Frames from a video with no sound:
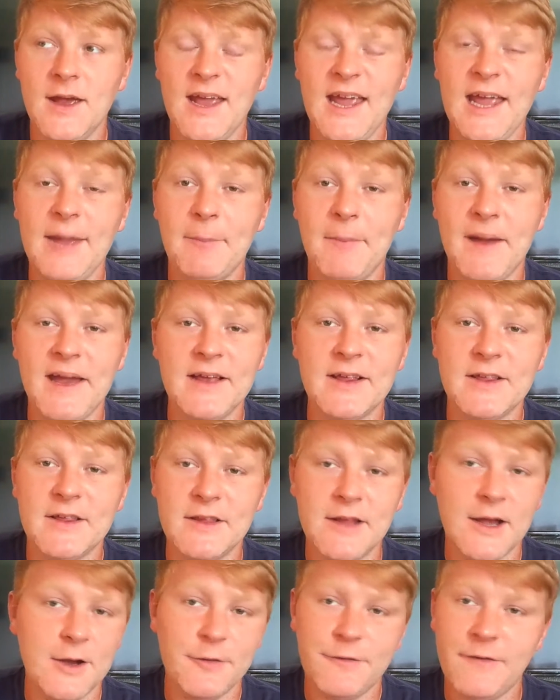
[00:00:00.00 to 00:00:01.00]
It makes
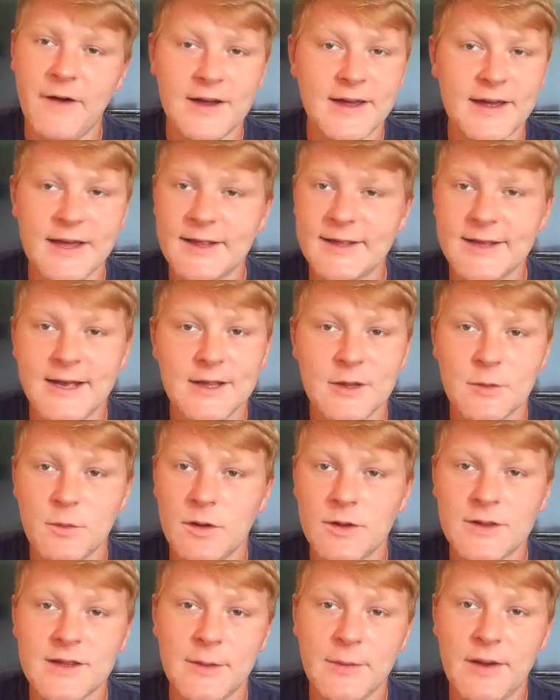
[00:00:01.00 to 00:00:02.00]
no fucking sense
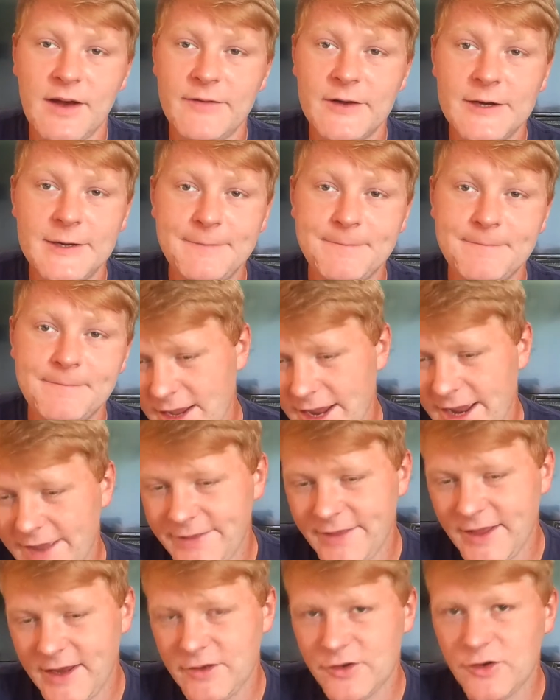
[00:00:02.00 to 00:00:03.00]
whatsoever.
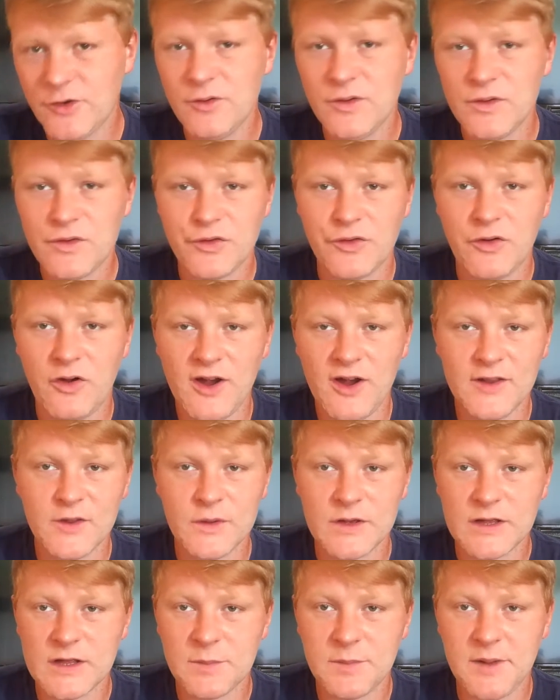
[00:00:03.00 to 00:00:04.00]
And they do try
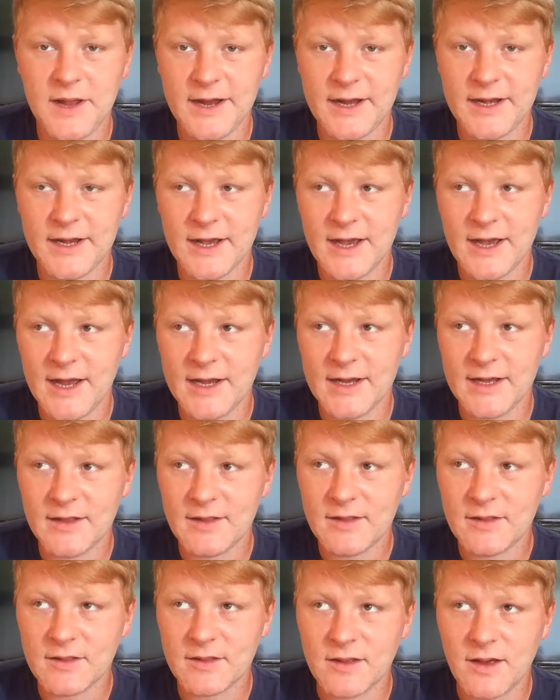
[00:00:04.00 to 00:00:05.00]
to explain it, and
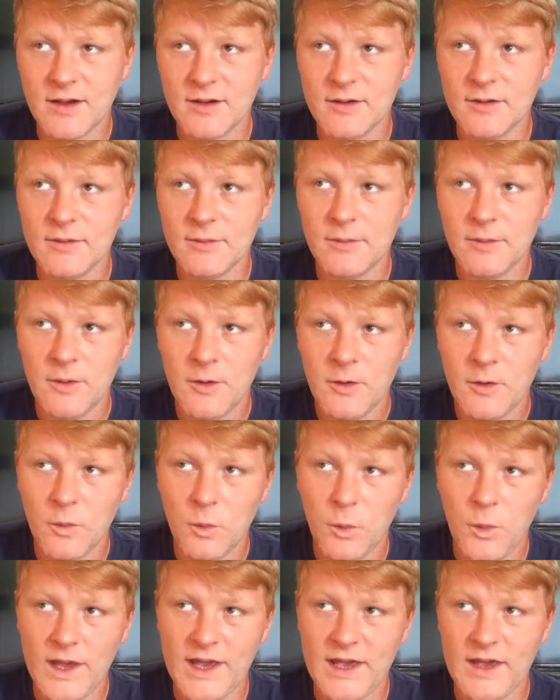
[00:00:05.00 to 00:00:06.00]
it's so
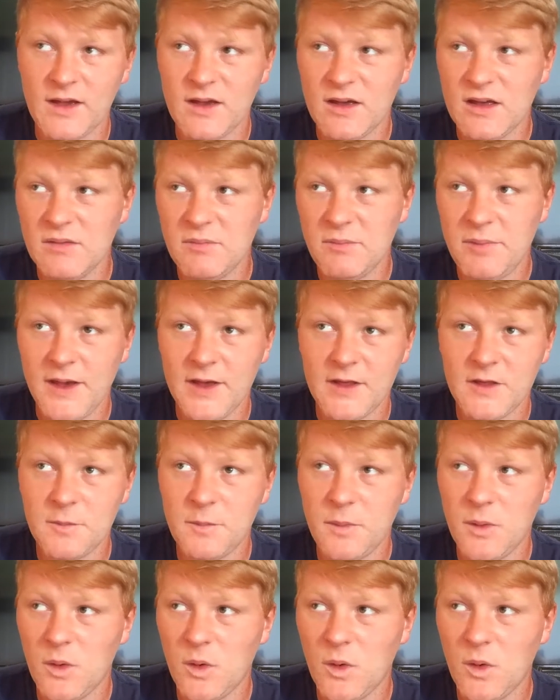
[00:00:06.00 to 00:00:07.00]
weak, piss
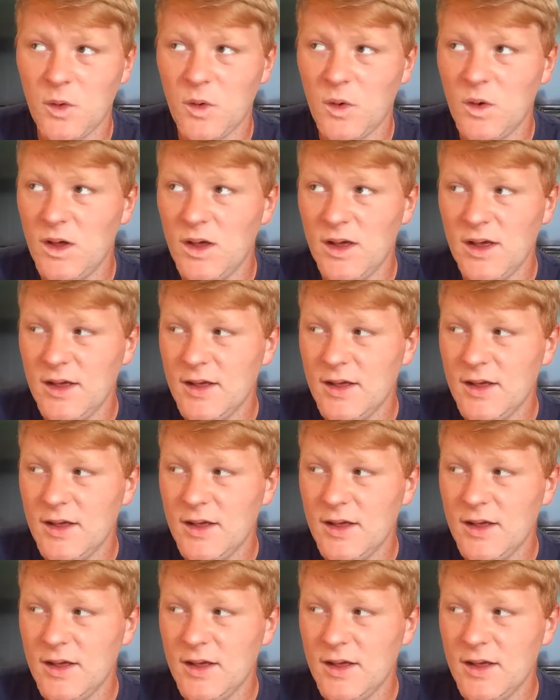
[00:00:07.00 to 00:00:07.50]
poor.